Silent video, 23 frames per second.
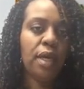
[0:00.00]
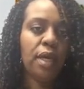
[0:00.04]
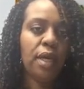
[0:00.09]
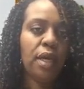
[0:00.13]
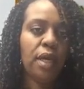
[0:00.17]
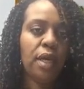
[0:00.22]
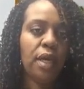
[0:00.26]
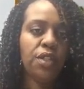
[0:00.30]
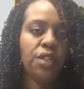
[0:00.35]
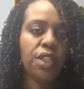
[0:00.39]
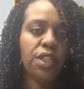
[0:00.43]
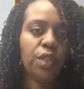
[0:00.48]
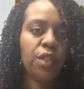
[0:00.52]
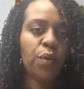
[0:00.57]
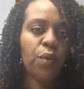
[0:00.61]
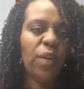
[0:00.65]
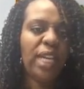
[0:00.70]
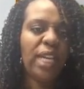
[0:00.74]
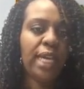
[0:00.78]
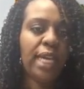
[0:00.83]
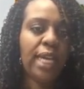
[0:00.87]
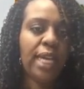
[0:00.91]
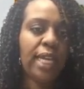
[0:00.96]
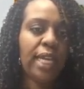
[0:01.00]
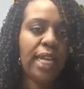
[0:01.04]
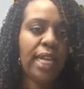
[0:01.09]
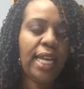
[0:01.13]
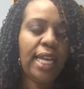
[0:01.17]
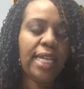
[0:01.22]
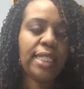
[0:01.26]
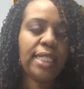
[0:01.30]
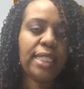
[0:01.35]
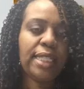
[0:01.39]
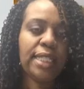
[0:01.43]
just a week at a
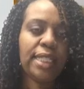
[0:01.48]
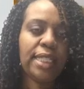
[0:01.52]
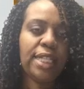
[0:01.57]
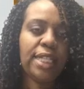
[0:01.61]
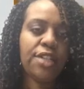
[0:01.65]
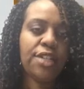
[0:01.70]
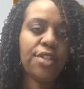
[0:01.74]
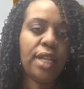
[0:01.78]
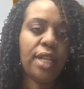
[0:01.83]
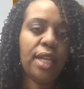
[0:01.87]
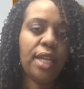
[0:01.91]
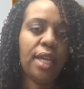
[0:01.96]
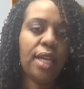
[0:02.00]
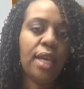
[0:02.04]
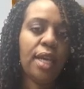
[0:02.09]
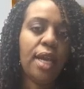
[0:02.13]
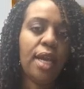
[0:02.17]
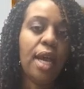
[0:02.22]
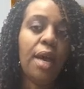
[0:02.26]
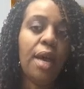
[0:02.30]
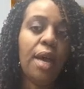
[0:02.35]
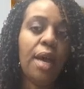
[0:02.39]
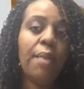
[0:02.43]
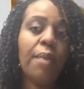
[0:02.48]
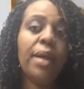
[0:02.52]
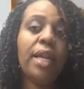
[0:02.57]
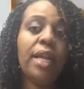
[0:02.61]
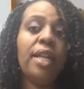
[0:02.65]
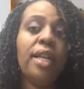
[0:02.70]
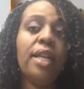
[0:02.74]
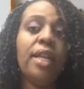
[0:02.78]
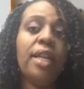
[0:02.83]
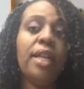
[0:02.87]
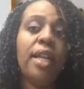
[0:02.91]
glance, essentially. But
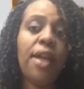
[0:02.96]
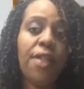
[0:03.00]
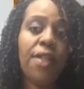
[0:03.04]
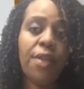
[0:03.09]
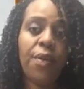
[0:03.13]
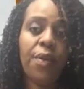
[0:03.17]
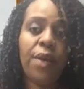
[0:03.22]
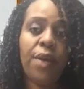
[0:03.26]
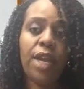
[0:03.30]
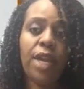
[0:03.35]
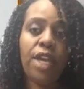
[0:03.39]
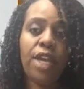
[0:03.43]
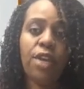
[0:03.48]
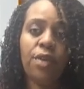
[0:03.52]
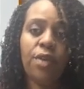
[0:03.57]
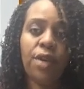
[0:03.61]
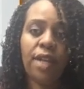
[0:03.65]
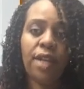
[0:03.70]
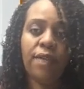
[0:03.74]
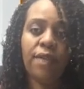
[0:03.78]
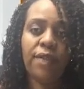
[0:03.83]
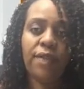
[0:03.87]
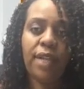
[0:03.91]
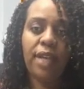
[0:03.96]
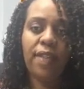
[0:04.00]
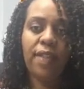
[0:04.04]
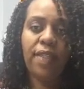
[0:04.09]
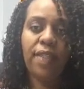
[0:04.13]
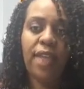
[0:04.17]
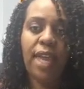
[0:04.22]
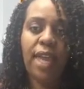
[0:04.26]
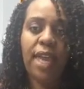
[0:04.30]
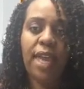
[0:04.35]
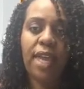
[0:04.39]
another way you could have done
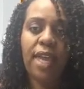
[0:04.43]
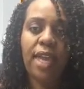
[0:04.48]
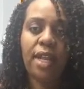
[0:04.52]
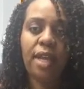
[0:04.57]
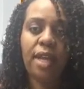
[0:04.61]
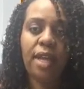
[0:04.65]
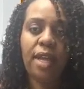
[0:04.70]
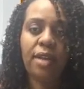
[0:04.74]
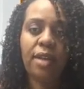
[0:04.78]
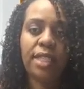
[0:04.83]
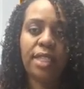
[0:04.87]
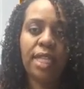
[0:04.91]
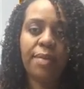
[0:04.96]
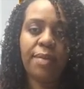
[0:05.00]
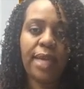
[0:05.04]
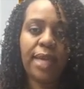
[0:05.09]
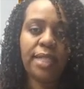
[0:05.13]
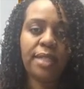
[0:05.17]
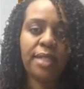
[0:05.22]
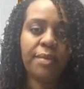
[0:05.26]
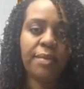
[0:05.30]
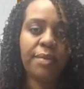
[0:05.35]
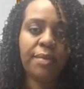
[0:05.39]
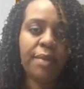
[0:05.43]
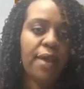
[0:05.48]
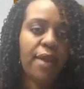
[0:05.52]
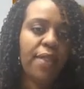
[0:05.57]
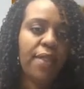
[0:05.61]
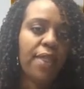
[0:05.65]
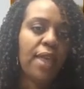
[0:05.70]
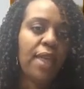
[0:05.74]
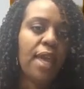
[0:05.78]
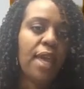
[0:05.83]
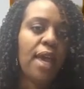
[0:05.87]
that, I'll set it back to month.
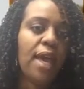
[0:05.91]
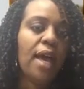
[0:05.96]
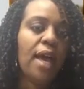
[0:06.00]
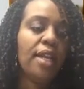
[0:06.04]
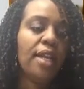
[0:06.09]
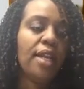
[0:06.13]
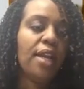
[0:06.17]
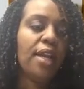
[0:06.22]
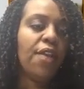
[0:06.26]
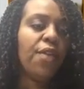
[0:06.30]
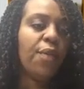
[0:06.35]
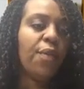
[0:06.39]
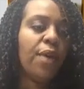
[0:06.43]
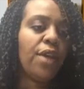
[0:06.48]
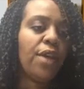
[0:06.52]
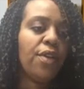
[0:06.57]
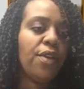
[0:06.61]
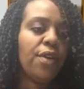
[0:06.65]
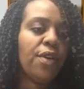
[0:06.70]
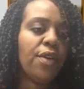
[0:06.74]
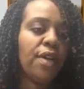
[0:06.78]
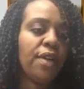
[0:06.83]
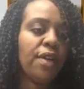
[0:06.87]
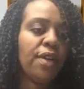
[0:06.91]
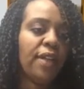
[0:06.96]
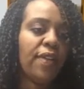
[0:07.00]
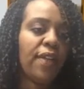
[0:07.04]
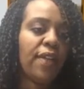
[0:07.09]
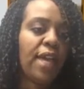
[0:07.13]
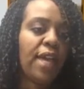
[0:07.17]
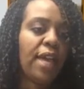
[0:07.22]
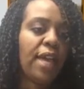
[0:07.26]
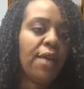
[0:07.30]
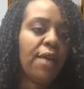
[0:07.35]
Another way you could have done
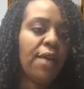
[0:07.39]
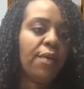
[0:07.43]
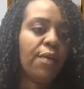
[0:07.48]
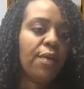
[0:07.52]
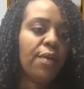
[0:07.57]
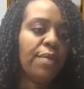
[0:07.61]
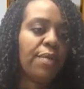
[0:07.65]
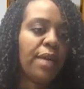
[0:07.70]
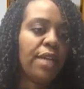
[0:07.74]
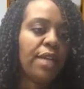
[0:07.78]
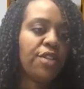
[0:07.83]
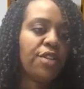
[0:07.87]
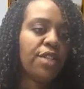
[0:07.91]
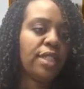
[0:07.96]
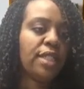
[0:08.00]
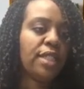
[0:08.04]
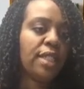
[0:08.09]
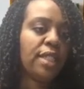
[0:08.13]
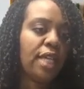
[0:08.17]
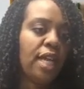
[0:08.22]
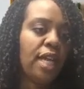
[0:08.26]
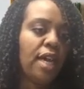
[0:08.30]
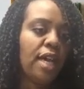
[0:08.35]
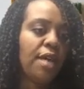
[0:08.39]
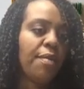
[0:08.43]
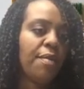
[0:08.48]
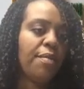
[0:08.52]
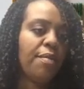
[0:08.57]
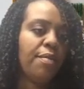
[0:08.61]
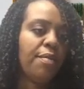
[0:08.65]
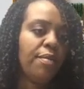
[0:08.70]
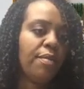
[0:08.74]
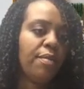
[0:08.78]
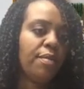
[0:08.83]
that would be just to
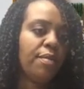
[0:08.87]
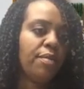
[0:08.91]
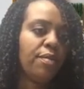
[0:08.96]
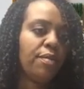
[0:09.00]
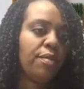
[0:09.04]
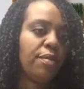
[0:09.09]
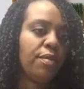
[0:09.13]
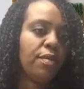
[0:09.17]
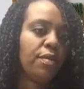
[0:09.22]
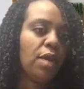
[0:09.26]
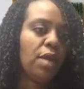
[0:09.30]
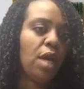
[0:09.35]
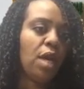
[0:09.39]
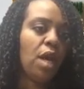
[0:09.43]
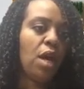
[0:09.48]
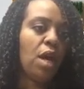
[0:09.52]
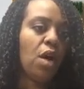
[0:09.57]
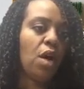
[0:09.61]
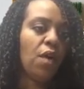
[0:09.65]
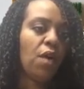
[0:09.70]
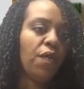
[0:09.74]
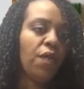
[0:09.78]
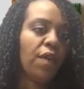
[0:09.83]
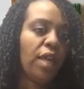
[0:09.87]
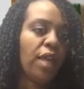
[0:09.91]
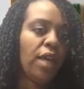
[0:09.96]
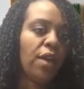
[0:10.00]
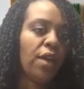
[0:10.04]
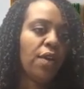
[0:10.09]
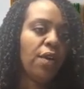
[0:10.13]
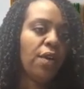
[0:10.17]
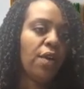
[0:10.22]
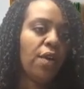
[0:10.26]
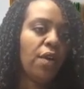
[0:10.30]
come over
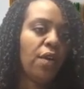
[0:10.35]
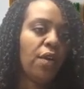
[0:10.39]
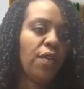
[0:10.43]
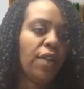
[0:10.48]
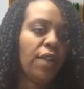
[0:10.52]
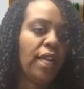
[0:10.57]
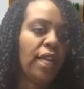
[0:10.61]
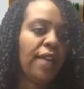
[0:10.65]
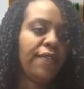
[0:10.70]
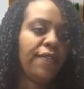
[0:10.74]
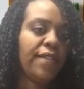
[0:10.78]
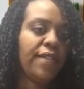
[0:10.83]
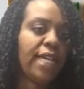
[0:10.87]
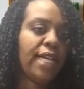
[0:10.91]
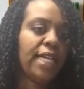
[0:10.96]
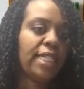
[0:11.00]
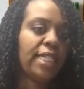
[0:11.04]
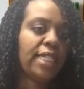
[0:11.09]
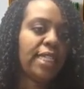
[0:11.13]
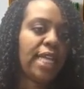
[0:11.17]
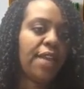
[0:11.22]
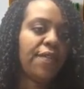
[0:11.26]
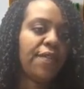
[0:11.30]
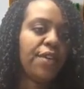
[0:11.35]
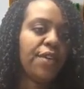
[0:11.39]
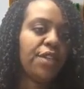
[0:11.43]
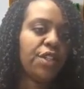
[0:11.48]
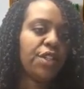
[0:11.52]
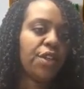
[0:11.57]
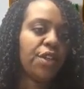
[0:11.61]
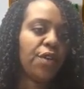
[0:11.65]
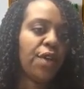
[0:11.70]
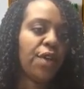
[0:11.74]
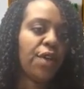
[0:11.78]
here on the left-hand side of your
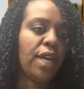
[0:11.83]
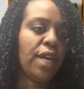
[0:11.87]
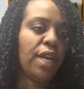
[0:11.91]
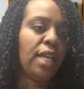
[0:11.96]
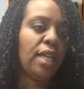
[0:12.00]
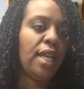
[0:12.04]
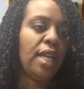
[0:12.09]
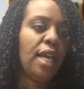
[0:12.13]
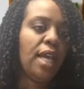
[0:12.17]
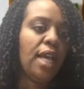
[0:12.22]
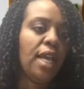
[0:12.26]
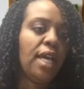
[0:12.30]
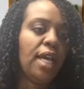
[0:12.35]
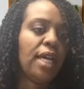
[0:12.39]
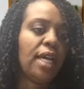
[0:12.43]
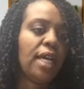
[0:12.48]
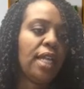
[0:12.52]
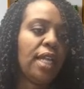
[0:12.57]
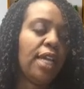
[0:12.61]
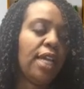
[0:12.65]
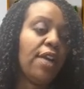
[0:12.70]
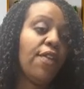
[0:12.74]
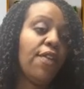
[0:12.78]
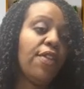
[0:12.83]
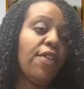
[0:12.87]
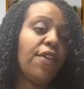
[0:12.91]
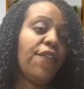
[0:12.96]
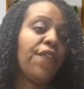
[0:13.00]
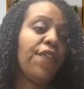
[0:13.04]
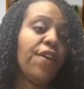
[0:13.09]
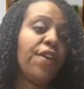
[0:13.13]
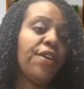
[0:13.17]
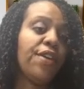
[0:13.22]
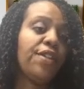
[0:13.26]
screen, click on the
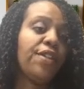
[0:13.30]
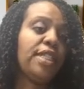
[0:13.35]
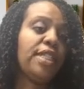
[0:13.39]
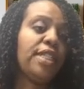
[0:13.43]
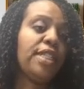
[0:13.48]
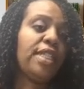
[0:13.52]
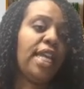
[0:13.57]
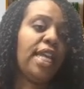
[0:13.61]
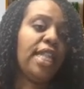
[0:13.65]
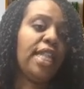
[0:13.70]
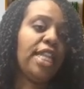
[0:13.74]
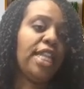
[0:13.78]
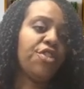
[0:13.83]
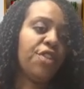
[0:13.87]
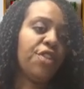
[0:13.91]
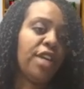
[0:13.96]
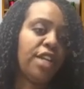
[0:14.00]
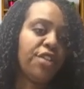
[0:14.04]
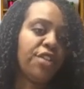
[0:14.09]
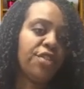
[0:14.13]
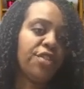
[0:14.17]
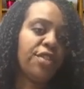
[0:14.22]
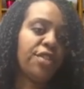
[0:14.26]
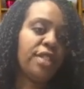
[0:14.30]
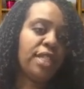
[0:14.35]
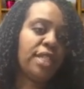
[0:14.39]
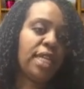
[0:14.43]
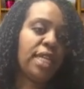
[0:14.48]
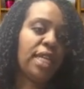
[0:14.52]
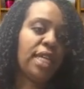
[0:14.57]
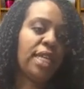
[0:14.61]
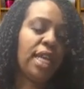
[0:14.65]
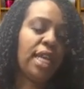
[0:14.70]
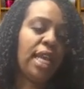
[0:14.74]
first date that you're
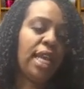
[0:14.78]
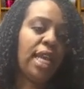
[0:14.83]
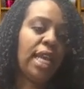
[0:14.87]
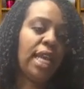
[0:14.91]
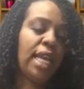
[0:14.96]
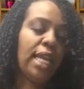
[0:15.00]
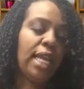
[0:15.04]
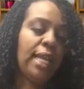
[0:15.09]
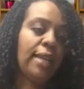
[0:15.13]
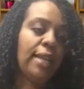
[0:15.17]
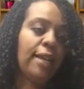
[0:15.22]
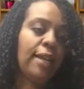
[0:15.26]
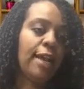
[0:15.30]
interested in